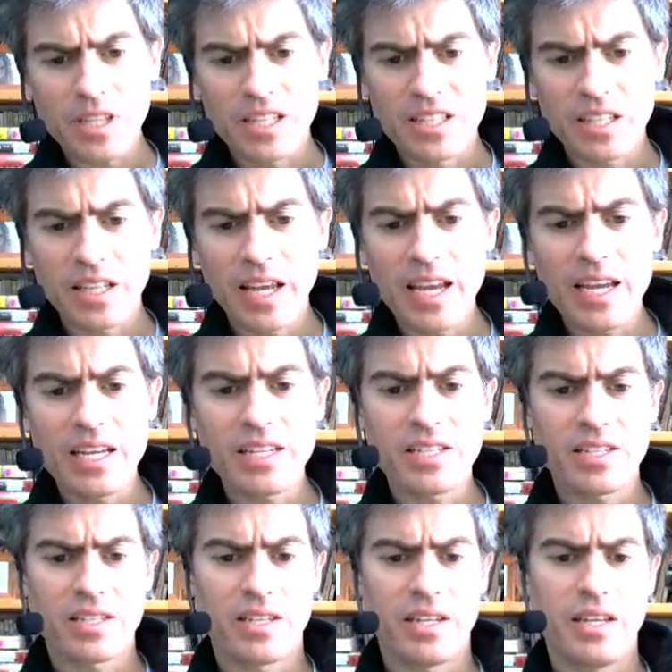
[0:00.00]

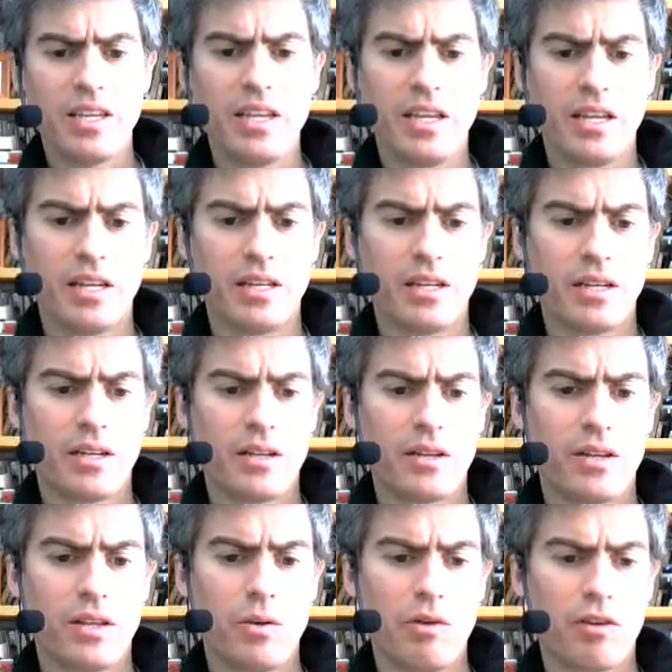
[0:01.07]
delays in
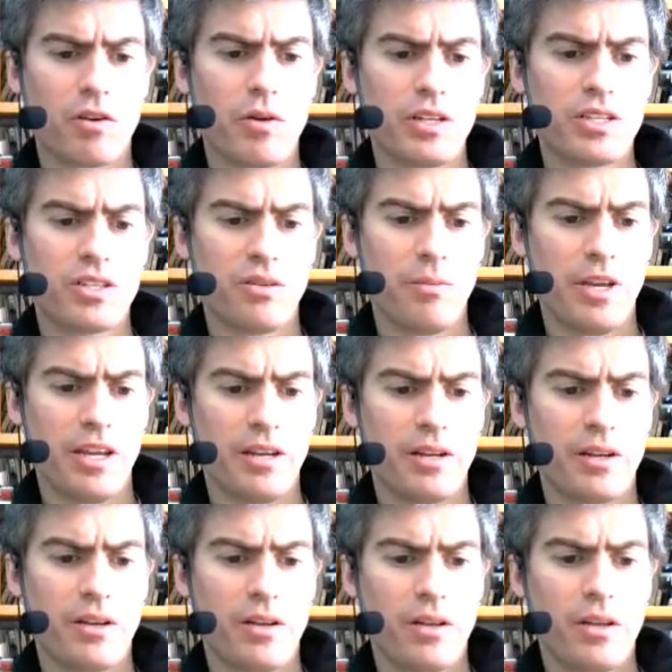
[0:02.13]
the way requests are made,
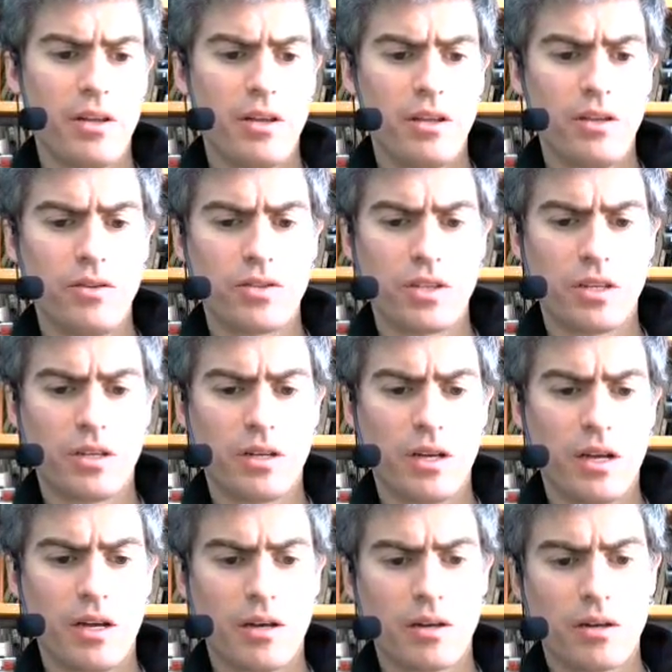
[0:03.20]
using
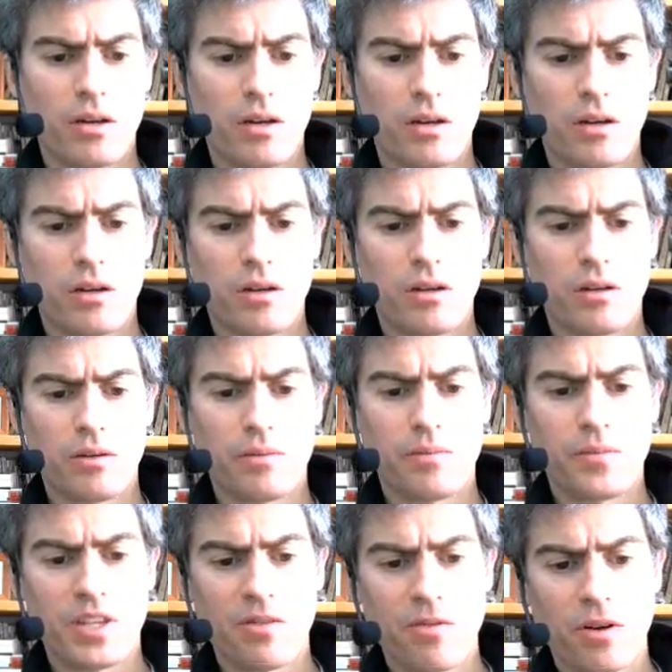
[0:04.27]

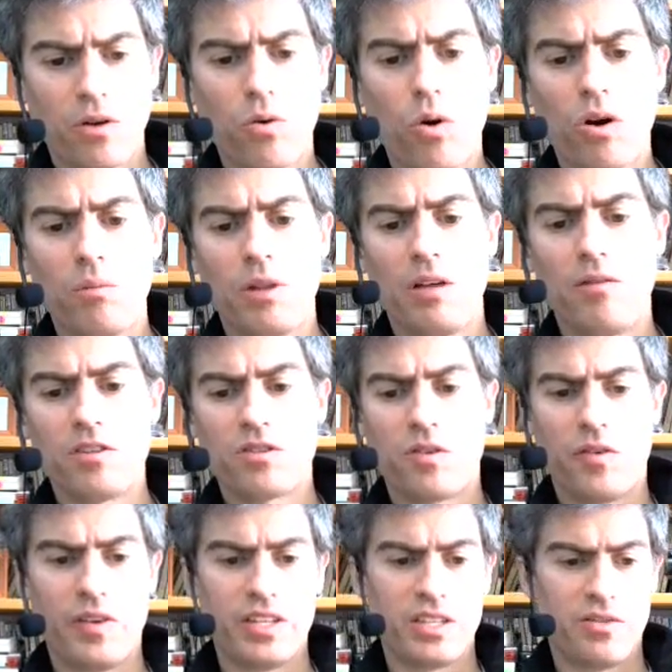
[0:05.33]
different quorum levels for reads